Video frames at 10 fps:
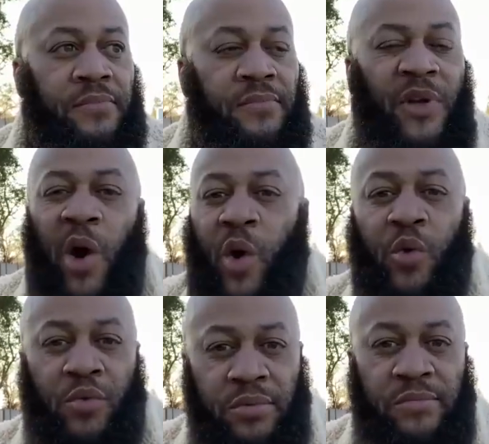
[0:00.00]
The
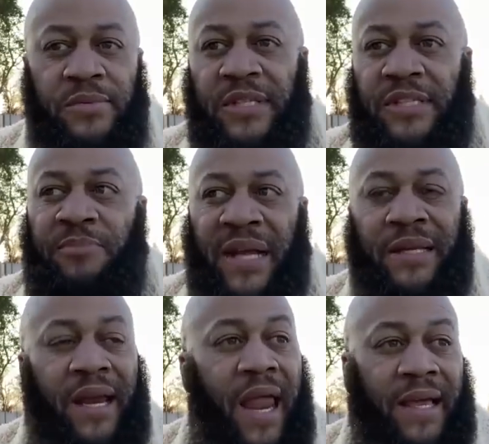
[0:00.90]
old is about
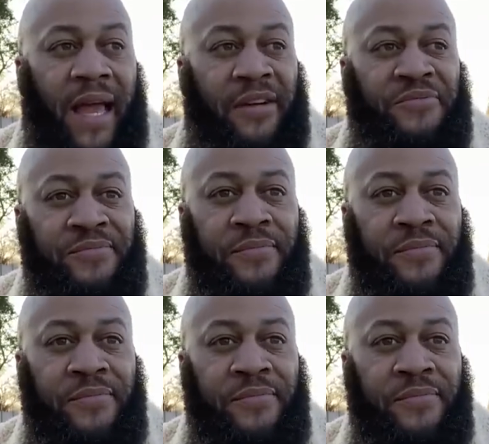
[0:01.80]
to clock out.